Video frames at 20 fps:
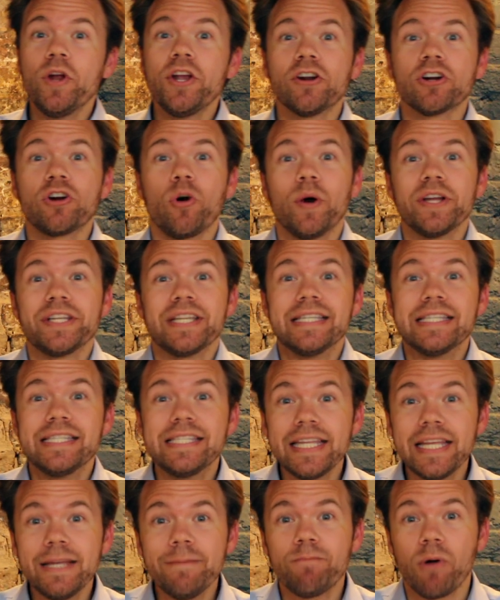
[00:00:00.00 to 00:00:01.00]
we are going to
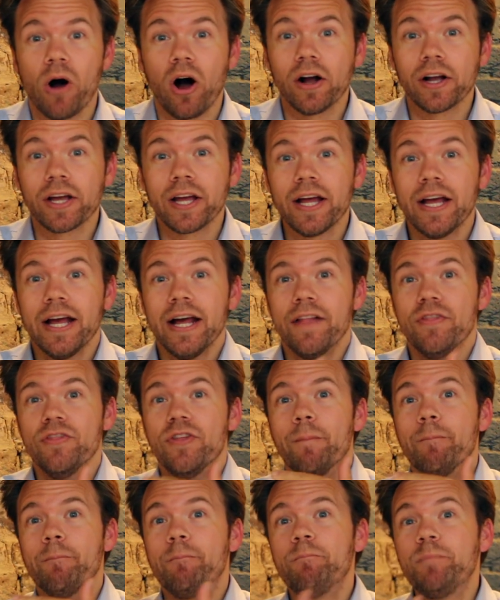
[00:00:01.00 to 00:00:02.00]
debunk
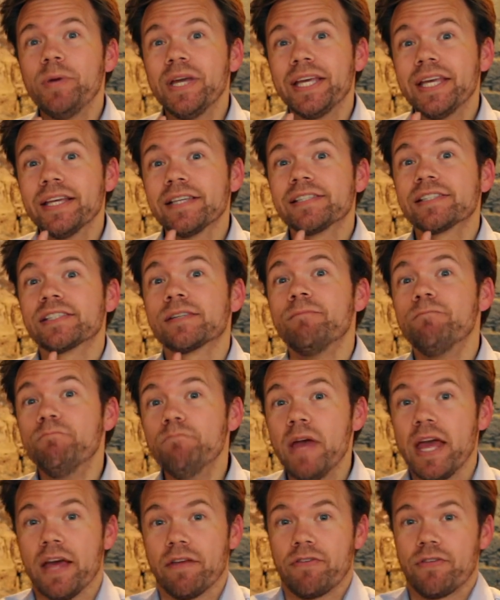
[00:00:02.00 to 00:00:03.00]
the biggest
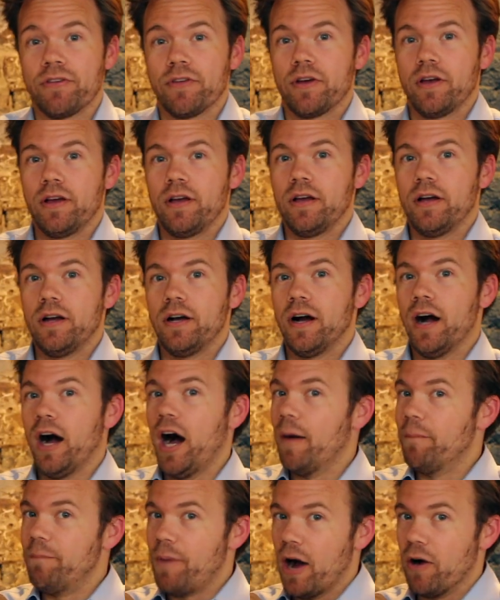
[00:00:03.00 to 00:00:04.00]
myth
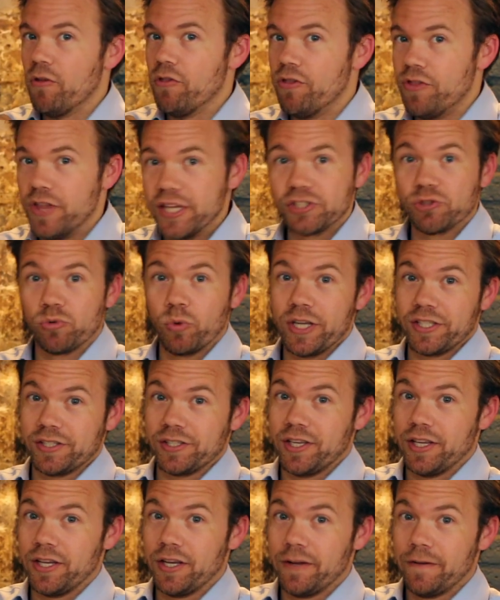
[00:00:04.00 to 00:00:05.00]
about this
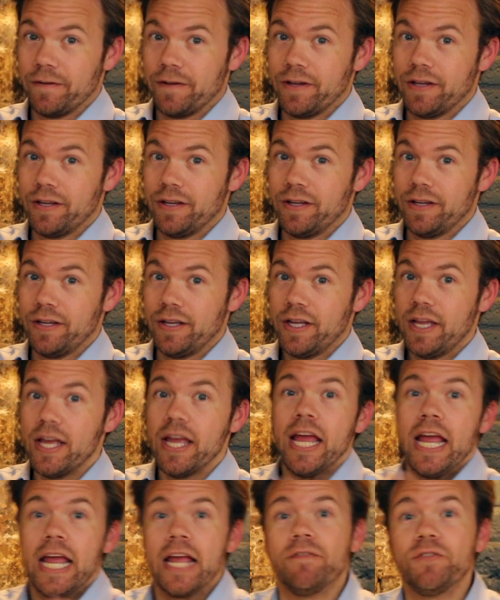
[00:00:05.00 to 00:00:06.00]
whiskey.
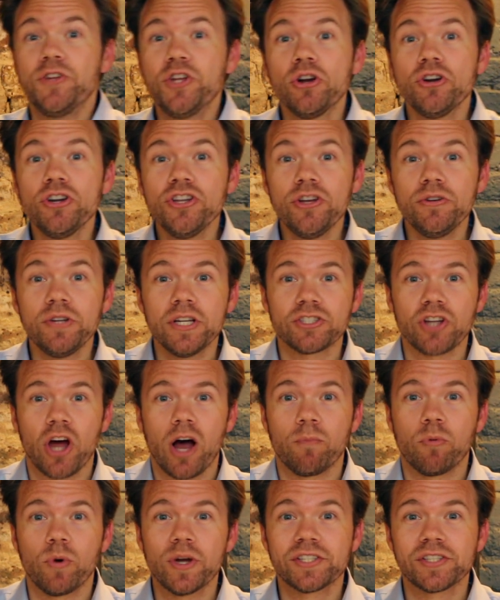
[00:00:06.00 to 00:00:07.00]
If you're new to
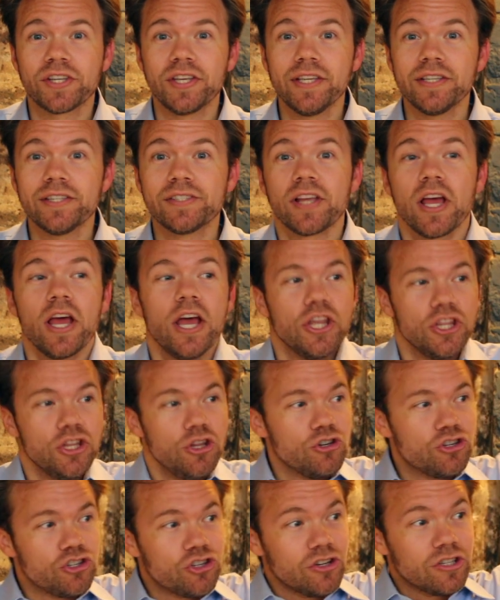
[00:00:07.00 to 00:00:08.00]
Top Whiskies,
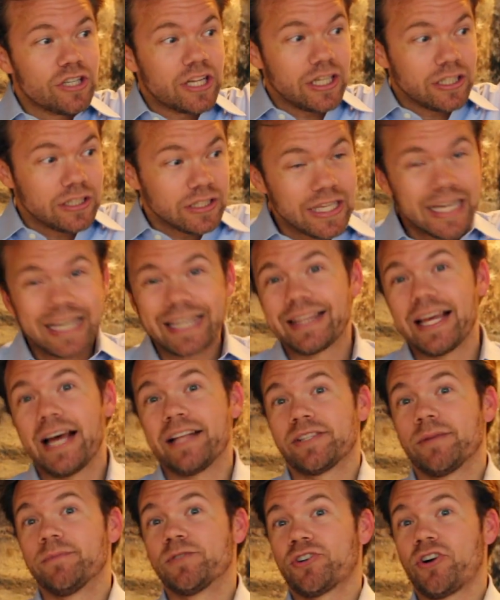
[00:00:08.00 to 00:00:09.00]
you should click
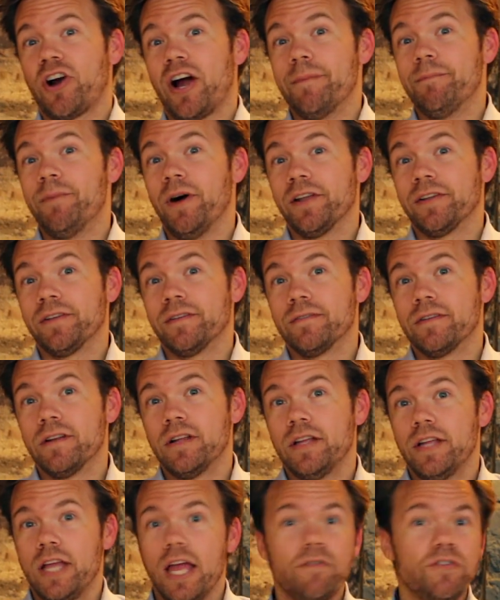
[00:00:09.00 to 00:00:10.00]
that subscribe button.
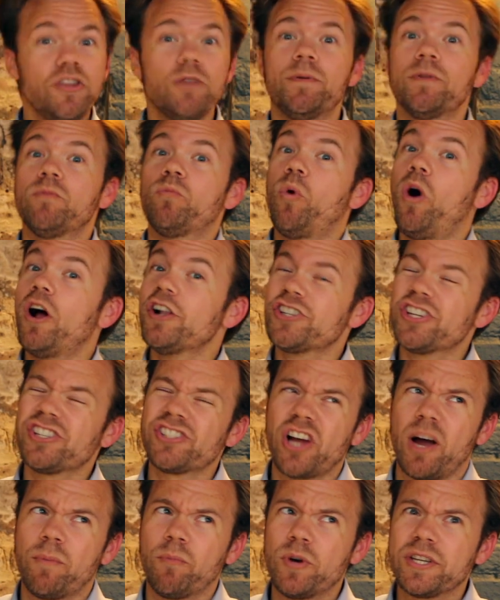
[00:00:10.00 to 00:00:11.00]
If you've been watching
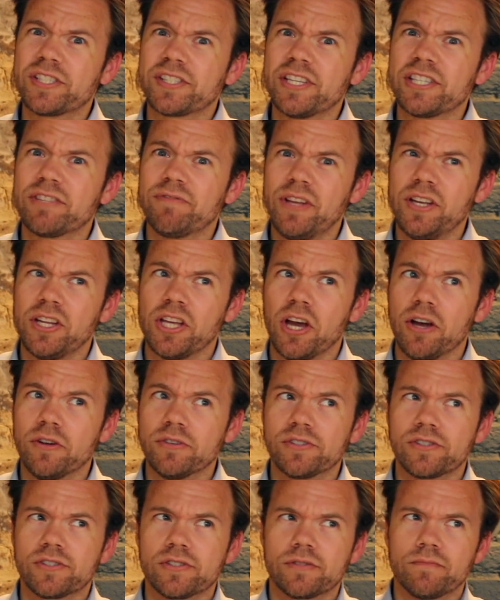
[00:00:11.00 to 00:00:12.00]
Top Whiskies
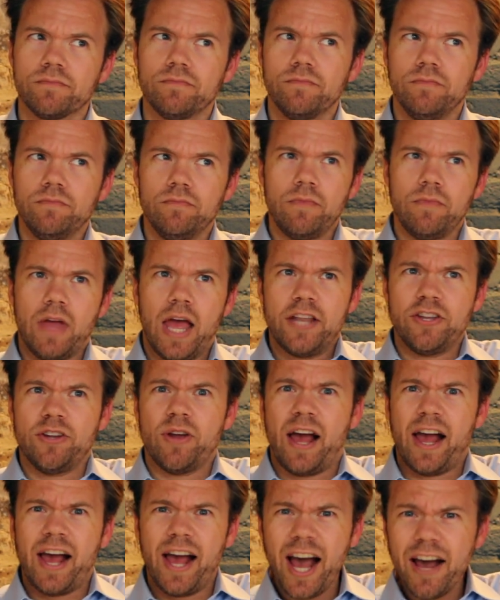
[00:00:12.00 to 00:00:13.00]
videos and you
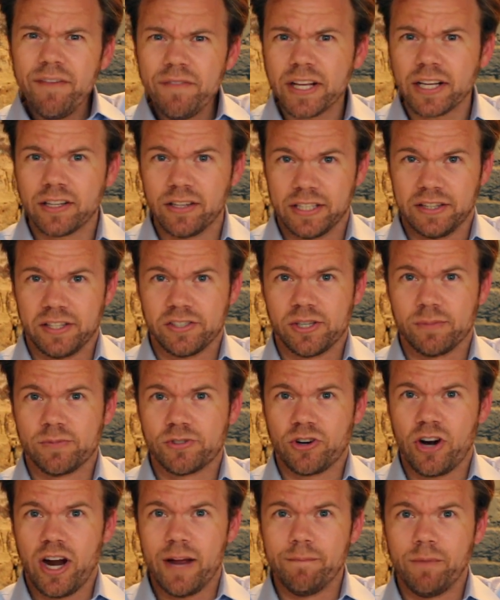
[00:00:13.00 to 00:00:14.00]
haven't clicked the
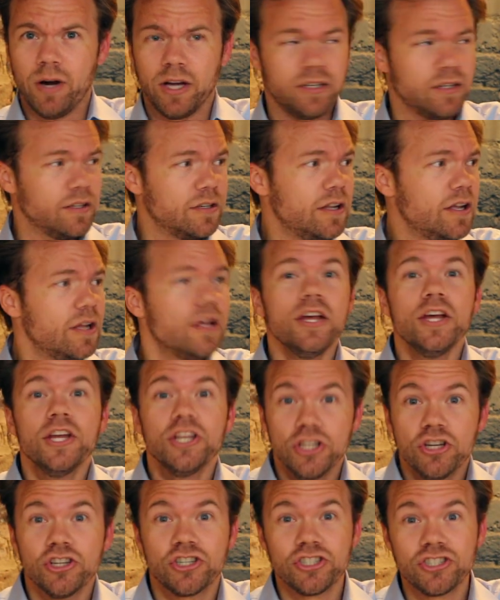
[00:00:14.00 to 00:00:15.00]
subscribe button,
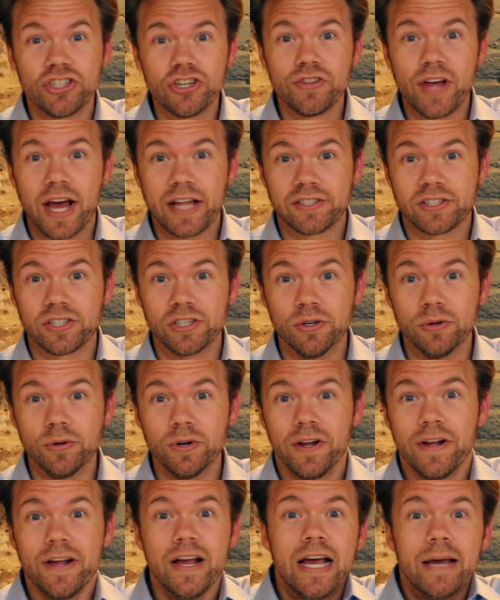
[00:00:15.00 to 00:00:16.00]
you should do that too,
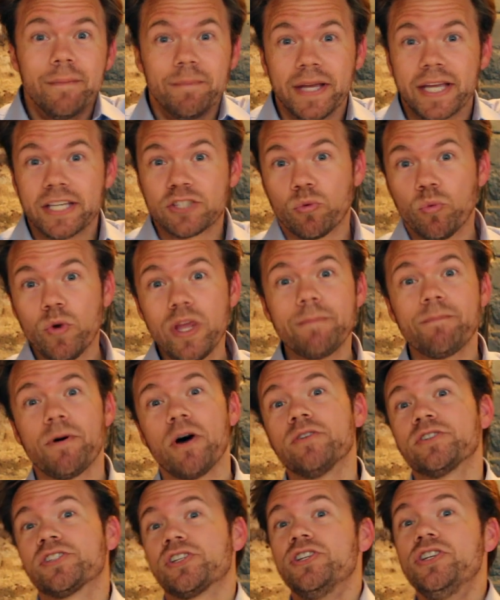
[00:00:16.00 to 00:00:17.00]
because we
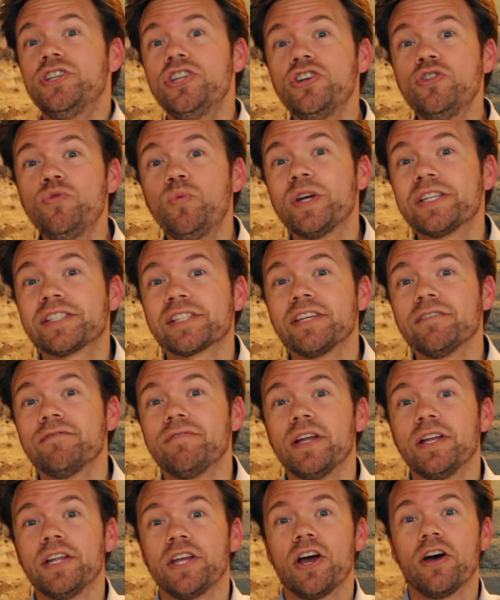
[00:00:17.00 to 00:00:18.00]
post new whiskey
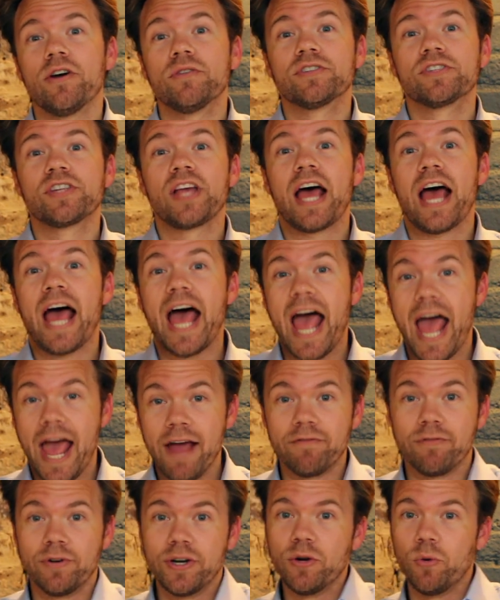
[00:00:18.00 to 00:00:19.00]
videos
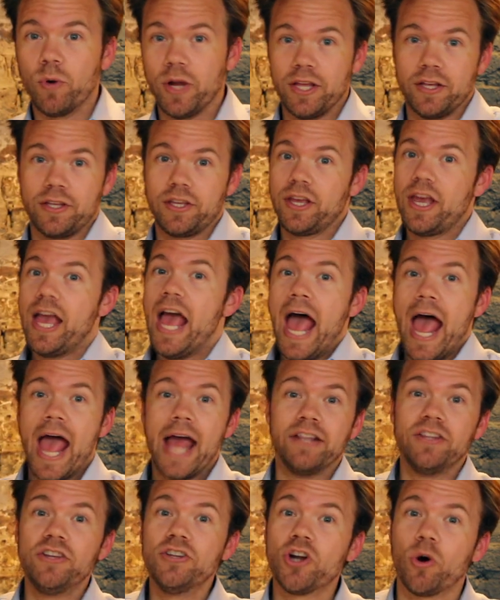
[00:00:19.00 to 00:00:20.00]
every week,
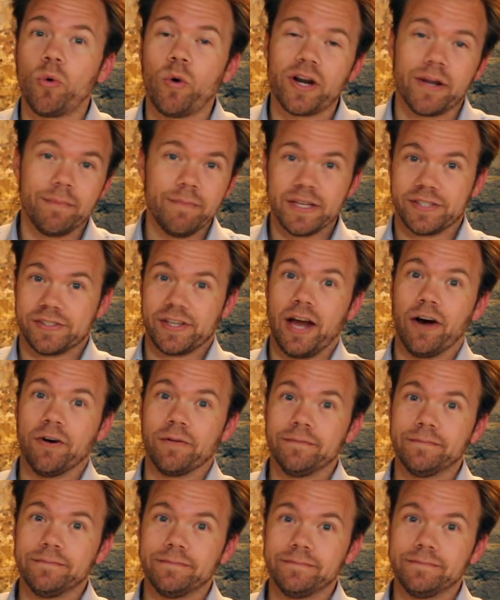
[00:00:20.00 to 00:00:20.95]
and you don't want to miss out.